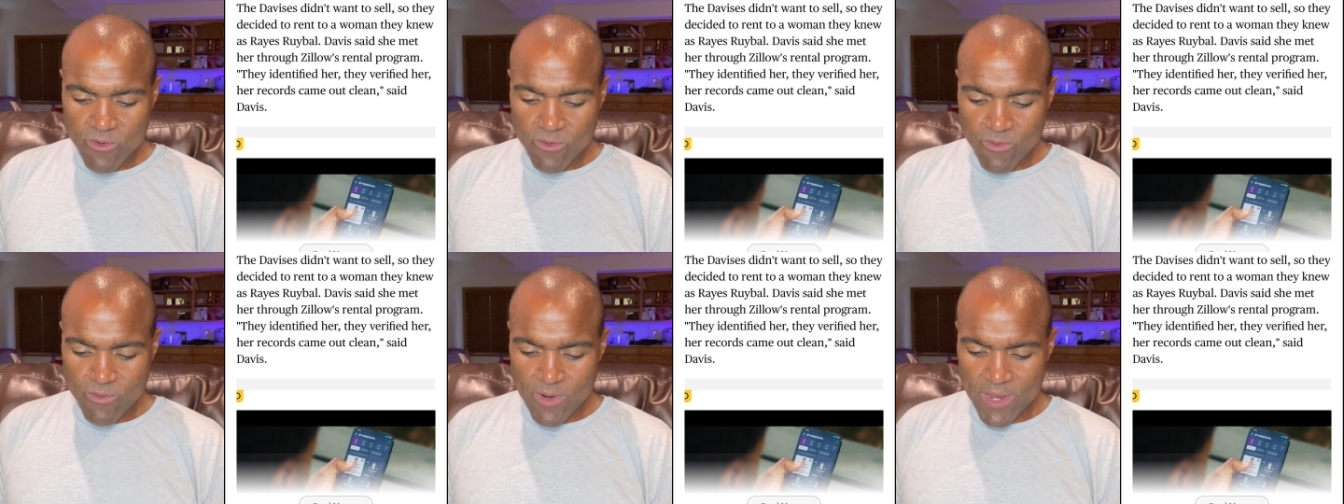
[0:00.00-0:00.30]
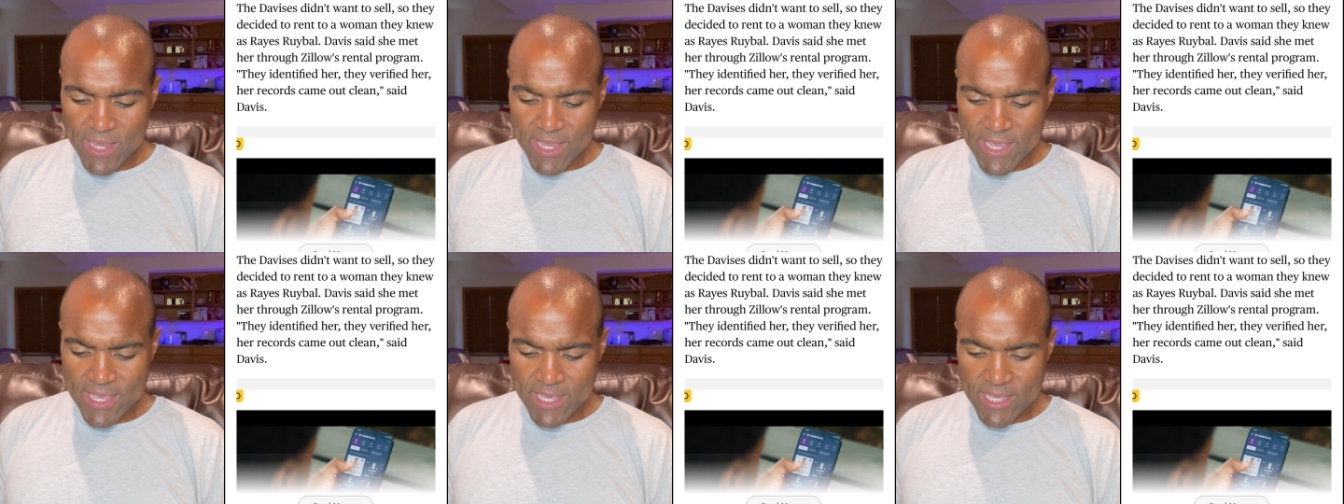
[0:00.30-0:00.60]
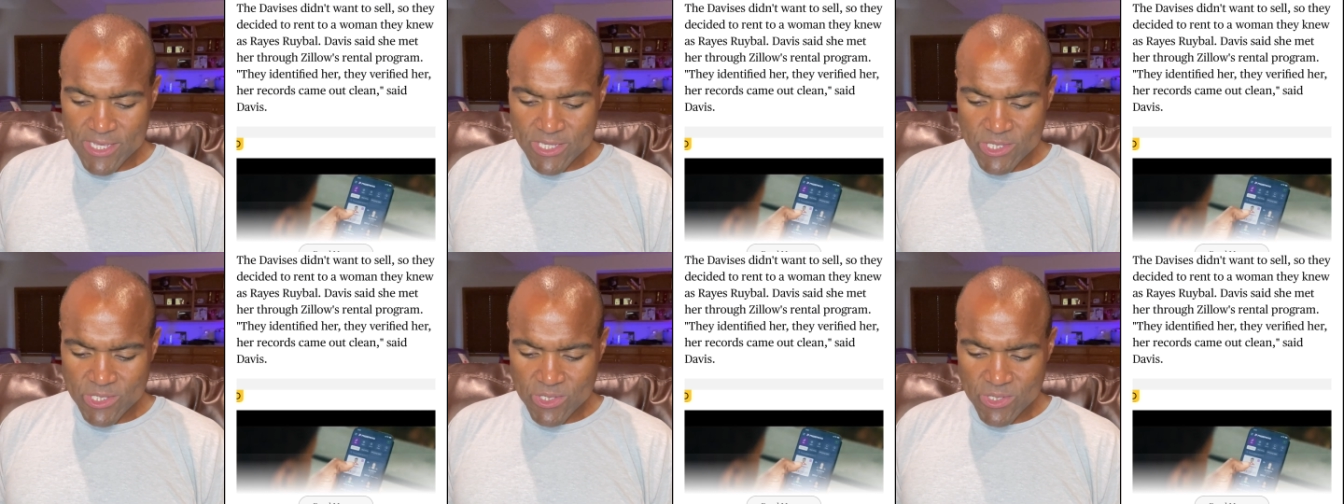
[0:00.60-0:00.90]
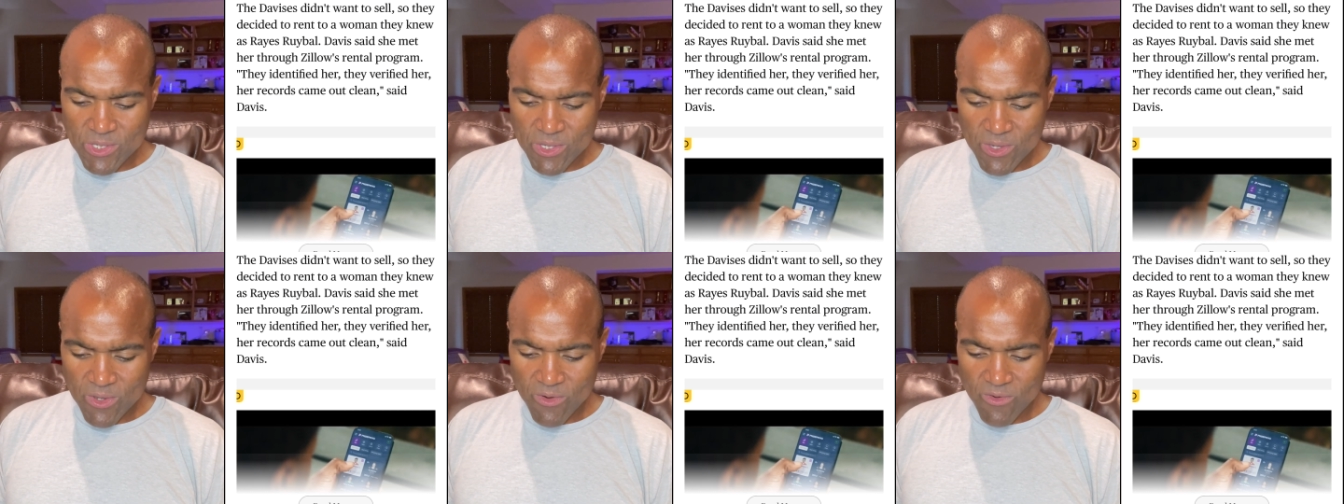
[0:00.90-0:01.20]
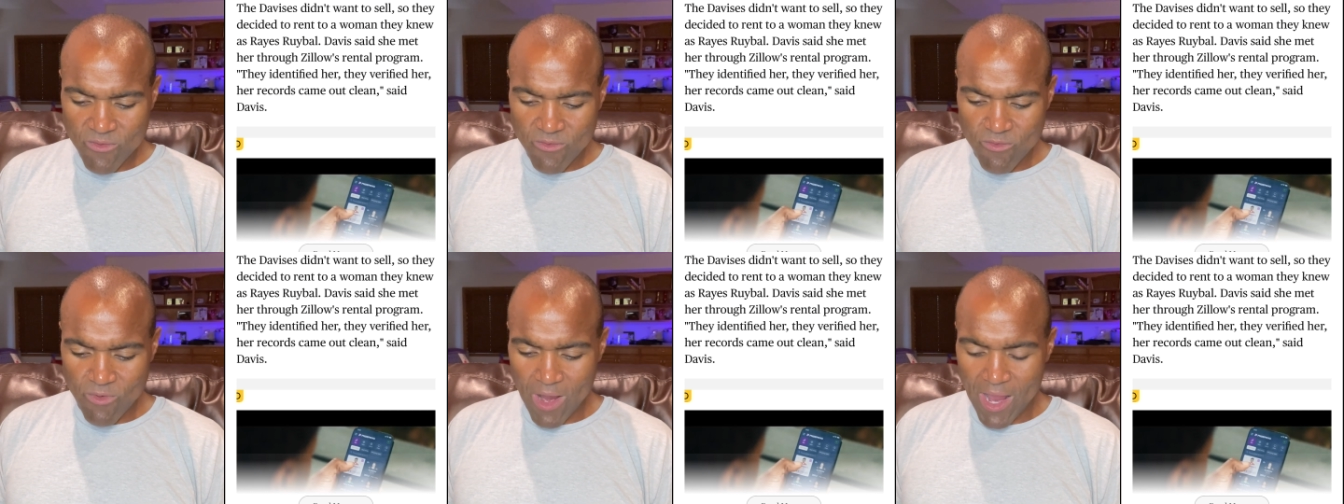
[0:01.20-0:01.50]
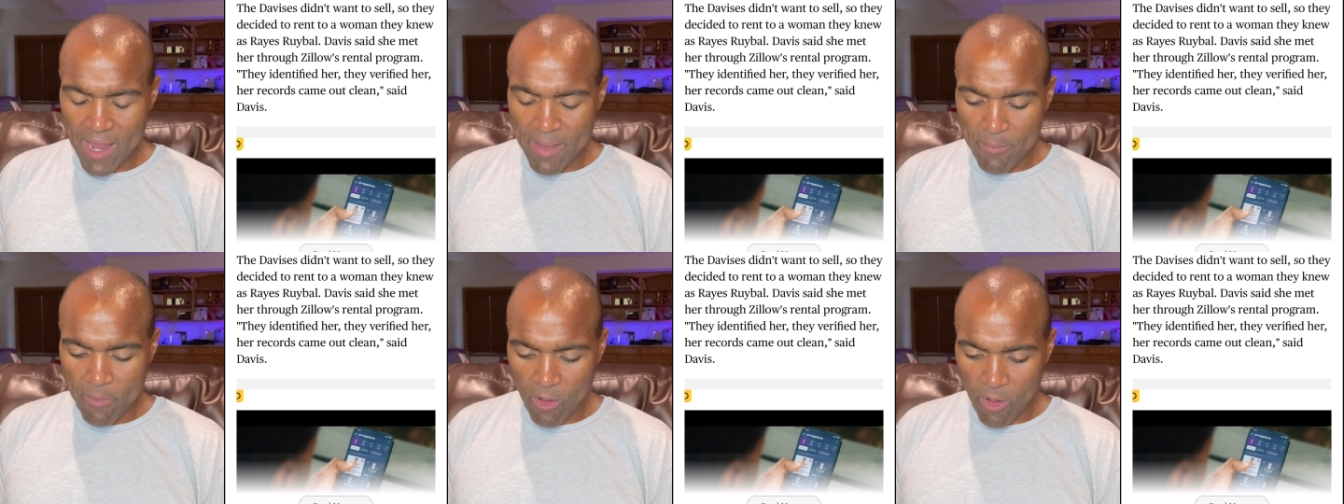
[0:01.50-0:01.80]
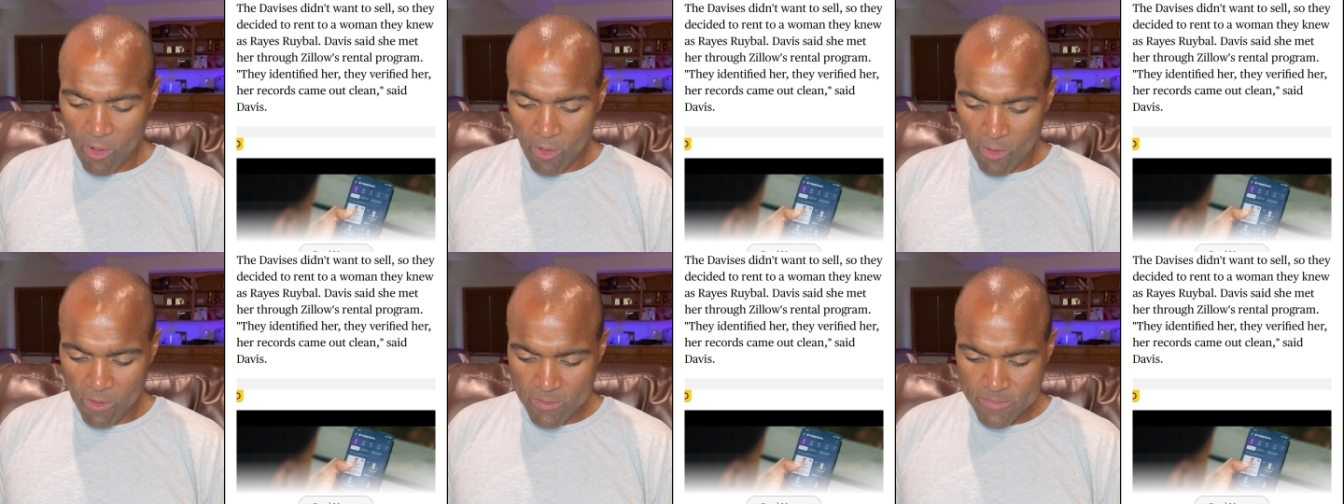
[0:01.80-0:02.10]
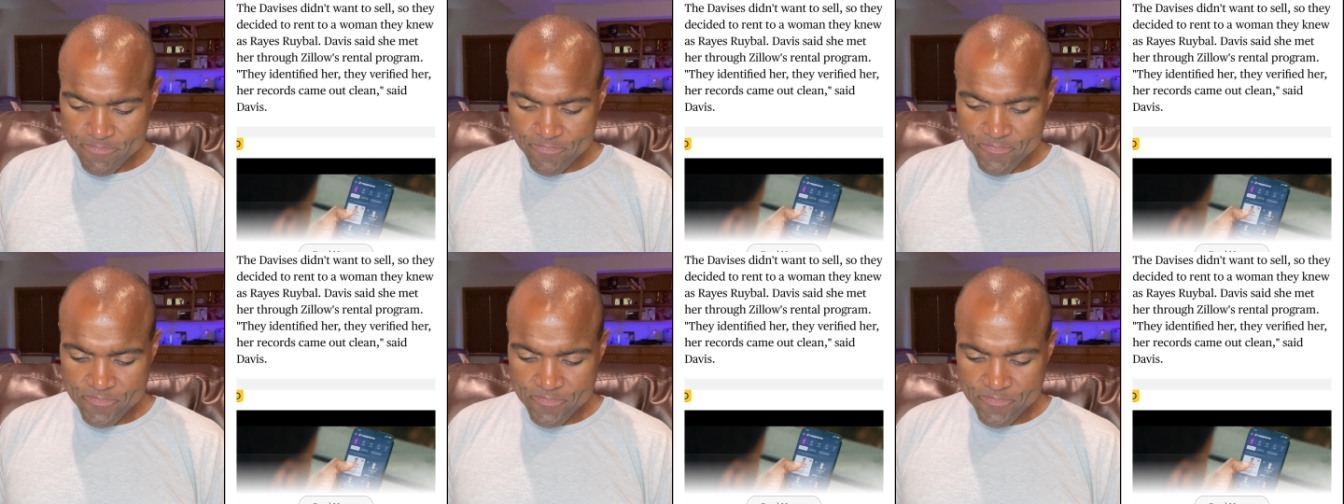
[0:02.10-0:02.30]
Reyes Rybal.